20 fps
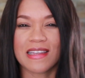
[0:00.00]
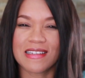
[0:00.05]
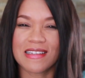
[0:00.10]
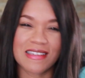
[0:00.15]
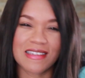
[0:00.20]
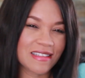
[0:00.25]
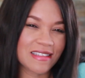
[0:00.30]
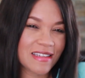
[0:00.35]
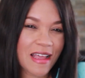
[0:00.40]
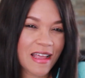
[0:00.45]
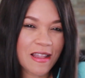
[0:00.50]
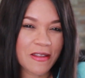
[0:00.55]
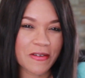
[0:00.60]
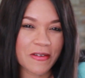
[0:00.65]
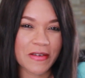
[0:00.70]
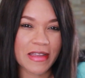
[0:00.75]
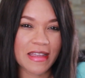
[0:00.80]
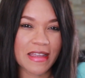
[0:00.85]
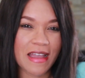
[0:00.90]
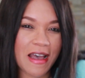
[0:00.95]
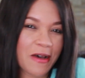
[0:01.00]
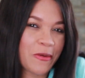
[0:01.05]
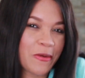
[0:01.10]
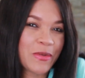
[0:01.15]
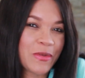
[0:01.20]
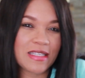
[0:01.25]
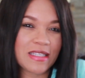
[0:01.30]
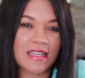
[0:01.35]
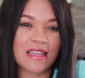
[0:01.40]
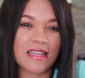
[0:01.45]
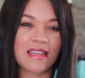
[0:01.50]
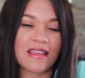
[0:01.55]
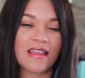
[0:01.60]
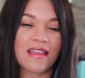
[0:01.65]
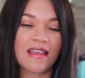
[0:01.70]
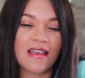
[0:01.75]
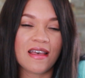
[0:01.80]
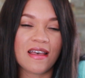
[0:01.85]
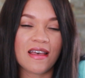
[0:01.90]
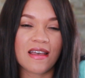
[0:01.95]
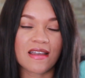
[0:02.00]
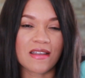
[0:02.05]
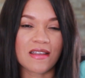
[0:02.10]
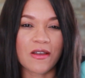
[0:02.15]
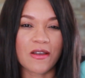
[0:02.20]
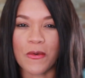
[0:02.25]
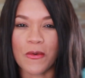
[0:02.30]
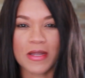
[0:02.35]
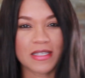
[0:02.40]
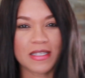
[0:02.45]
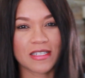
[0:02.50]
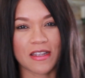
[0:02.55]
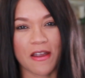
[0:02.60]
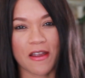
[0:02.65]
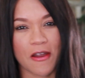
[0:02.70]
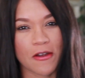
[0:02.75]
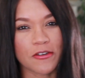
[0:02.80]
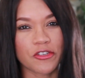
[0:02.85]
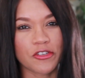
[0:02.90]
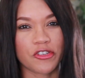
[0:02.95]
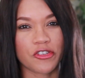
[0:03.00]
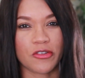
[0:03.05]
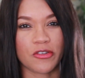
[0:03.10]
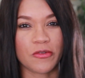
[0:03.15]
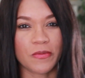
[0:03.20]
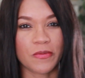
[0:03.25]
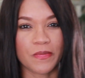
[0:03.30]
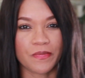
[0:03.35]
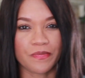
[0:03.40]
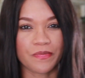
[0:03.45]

It's celery. How is it going to hurt you?